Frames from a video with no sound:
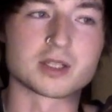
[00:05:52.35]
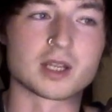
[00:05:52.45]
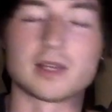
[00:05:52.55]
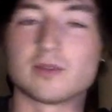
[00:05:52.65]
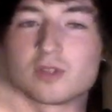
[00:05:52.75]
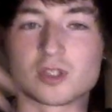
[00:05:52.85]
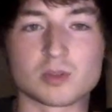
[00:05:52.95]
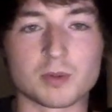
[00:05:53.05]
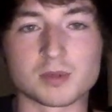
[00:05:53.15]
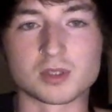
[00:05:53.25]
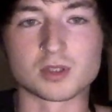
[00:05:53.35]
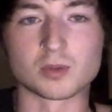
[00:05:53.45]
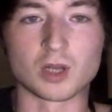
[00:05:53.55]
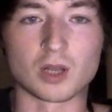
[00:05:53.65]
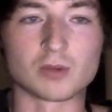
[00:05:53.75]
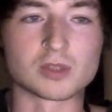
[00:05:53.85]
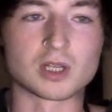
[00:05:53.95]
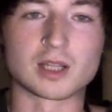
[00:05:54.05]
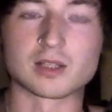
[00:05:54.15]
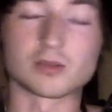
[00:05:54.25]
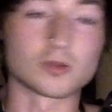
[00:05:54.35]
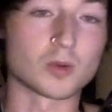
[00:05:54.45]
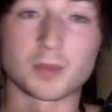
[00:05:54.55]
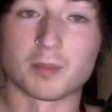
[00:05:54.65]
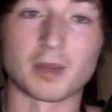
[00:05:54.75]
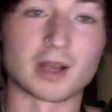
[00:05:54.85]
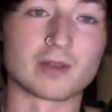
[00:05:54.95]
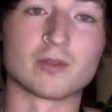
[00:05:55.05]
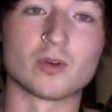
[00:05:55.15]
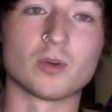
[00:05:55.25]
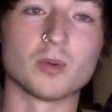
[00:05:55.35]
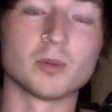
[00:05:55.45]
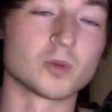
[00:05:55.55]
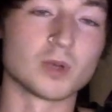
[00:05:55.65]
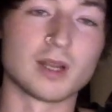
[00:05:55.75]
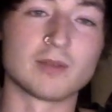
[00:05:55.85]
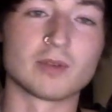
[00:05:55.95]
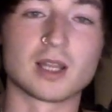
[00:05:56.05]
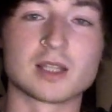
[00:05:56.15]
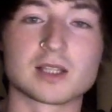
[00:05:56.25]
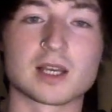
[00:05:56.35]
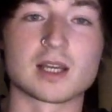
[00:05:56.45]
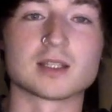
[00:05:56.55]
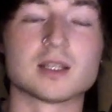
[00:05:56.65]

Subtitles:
I even swapped to a closer lens, I was swapping back and forward between every lens I had.